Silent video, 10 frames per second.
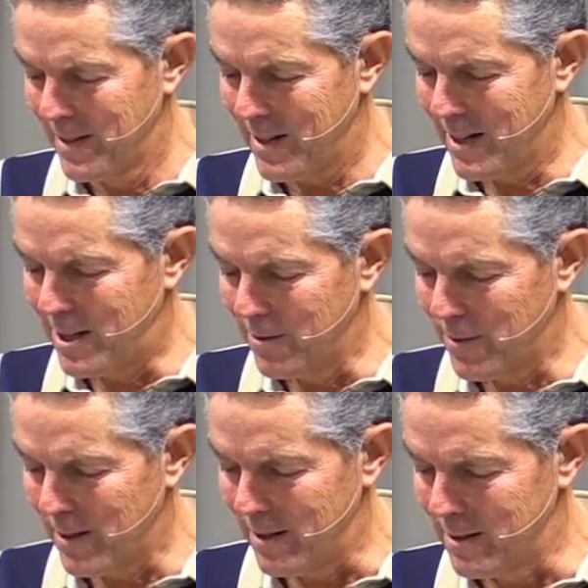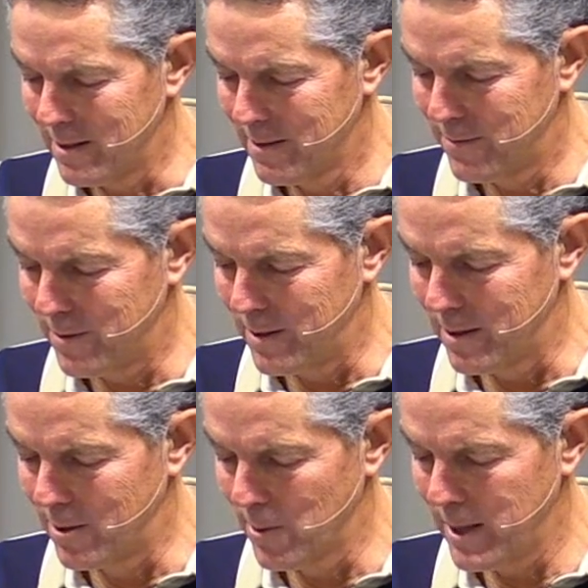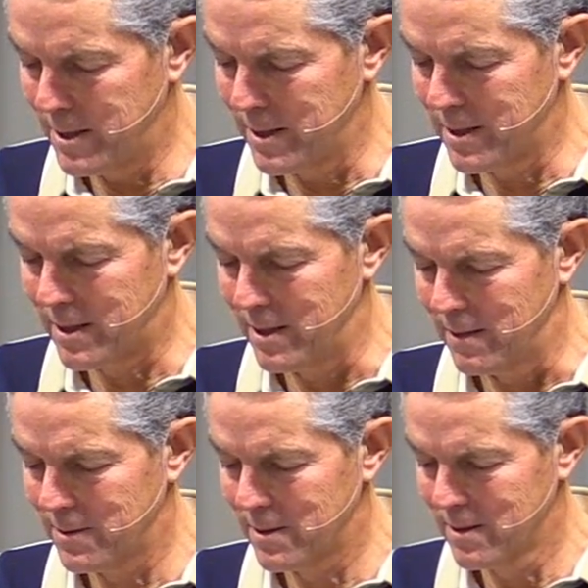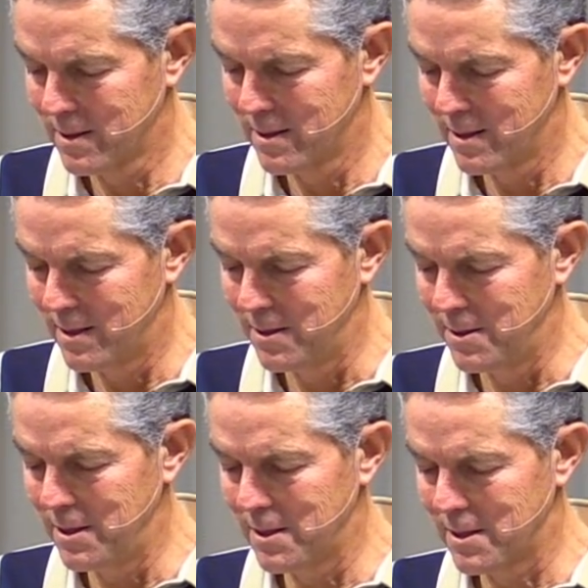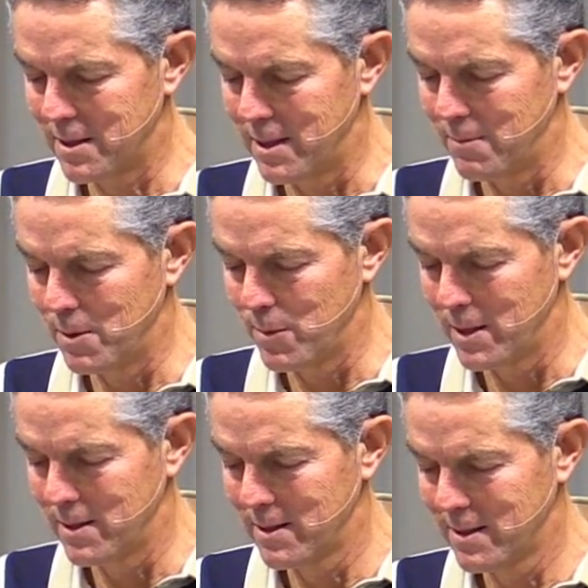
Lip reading: Thank you, Father, for your gracious gifts. In Jesus' name, amen.